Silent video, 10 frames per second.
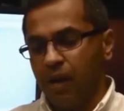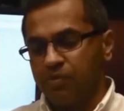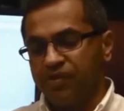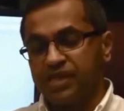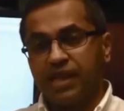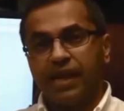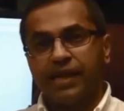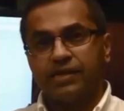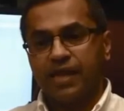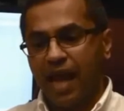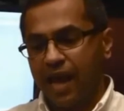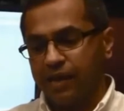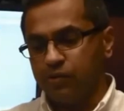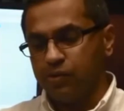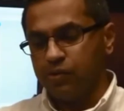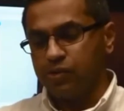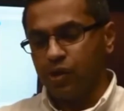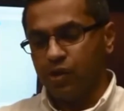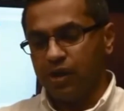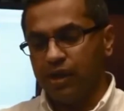Professor Claire Tsai, who you
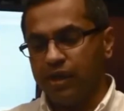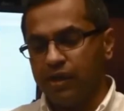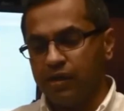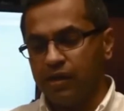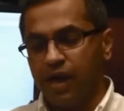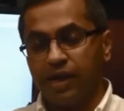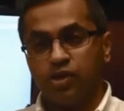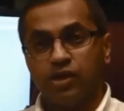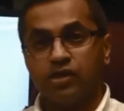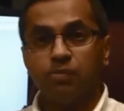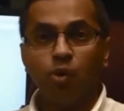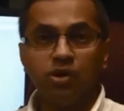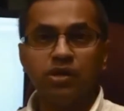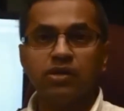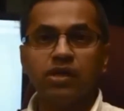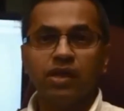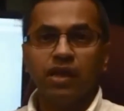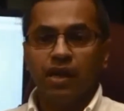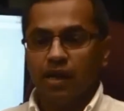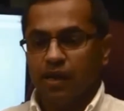saw earlier, actually supported
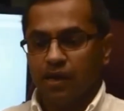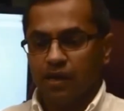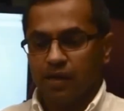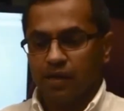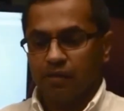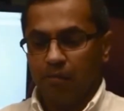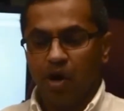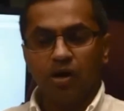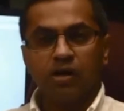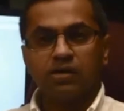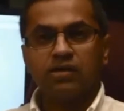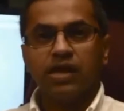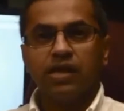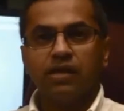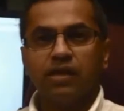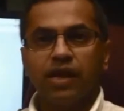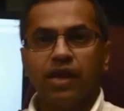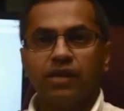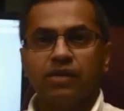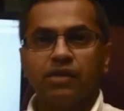models, saying
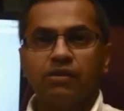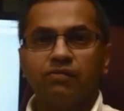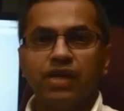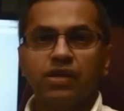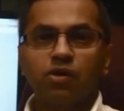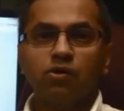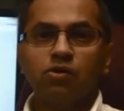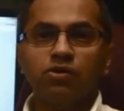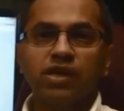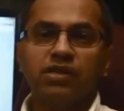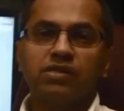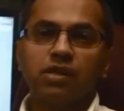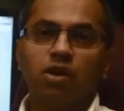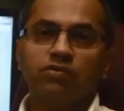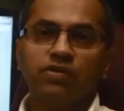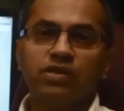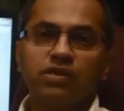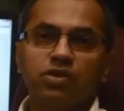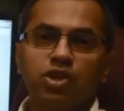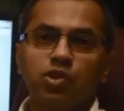that we know that there's a lot of
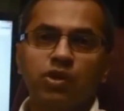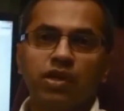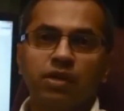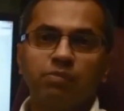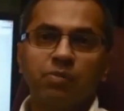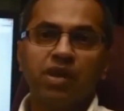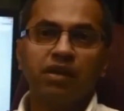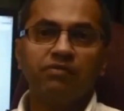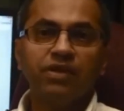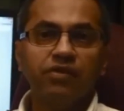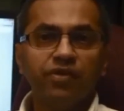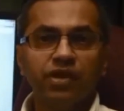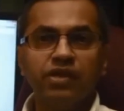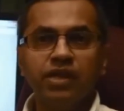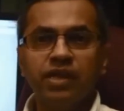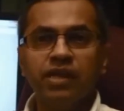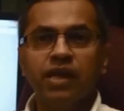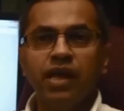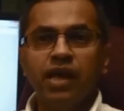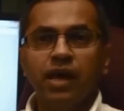research showing that people have difficulty
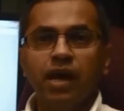